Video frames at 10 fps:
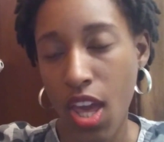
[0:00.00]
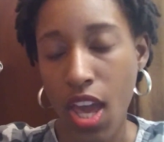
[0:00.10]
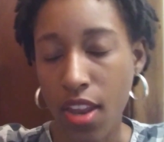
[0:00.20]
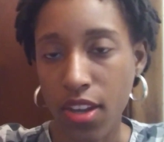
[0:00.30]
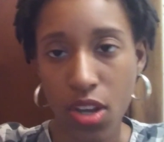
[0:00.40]

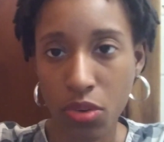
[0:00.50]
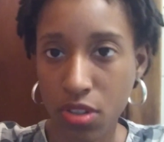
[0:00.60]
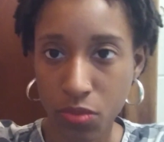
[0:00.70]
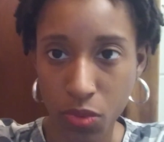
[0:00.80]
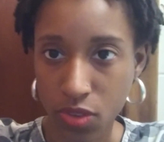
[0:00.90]
and no
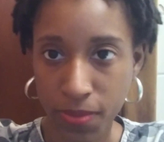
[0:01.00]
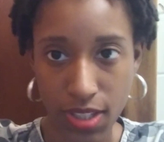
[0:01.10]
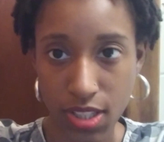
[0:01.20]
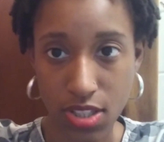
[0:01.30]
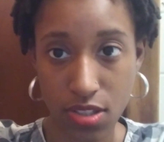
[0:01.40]
one was
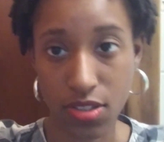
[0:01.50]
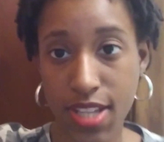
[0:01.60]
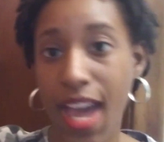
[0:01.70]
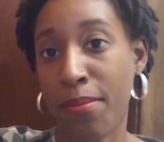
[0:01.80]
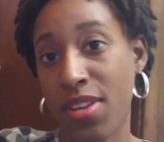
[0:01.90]
willing to
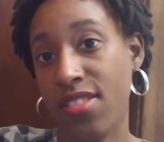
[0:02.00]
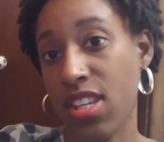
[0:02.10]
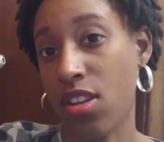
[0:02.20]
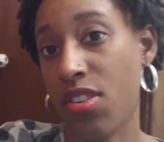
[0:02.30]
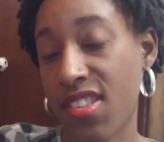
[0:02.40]
tap his
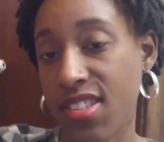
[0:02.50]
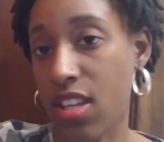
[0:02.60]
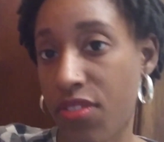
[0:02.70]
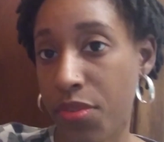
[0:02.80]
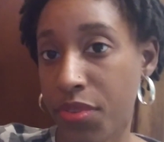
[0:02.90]
ear to see
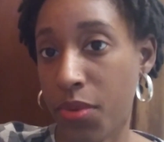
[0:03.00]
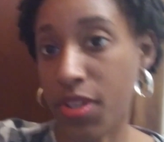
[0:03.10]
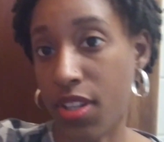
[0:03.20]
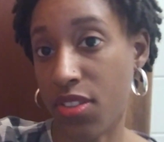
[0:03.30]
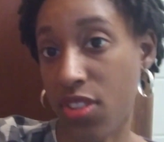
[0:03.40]
if the fluid
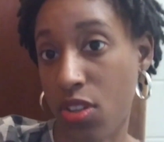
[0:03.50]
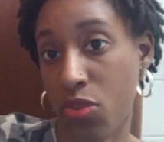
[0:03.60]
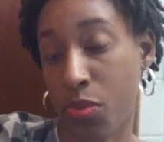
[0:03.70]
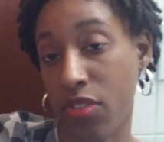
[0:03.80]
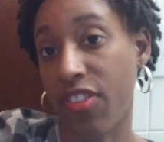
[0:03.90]
in his
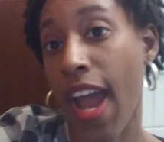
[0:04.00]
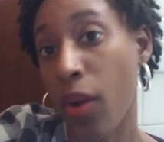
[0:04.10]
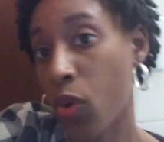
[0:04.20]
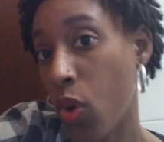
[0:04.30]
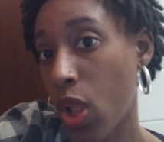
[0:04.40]
ears was
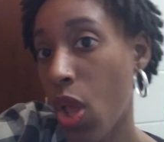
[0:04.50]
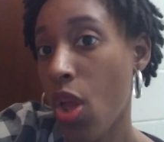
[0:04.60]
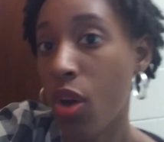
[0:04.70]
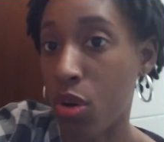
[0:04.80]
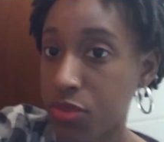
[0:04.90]
viral
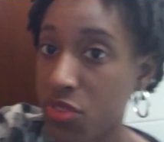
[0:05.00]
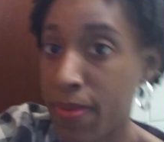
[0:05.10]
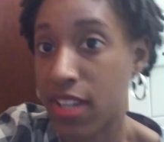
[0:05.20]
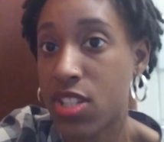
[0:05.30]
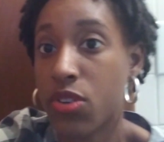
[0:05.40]
or if it was
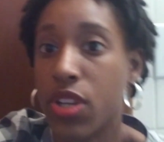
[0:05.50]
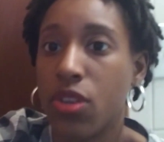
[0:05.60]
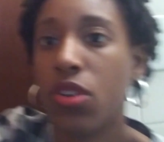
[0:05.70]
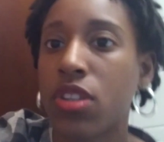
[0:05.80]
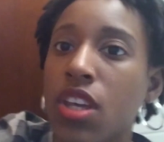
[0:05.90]

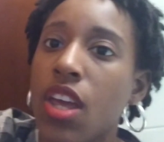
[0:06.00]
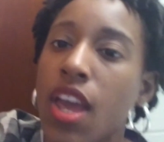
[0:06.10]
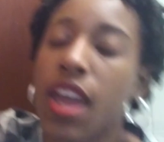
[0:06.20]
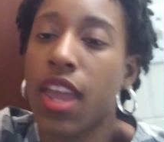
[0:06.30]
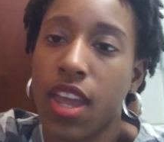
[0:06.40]
bacterial.
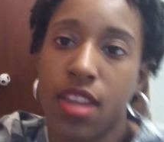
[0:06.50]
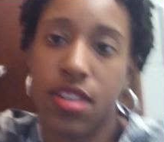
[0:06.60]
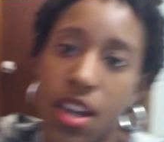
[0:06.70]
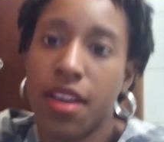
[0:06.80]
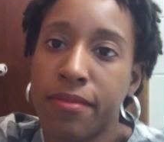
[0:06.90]
And,
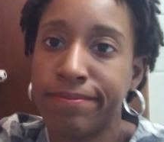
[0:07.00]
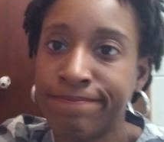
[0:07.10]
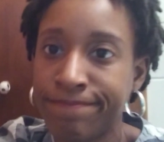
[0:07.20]
uh,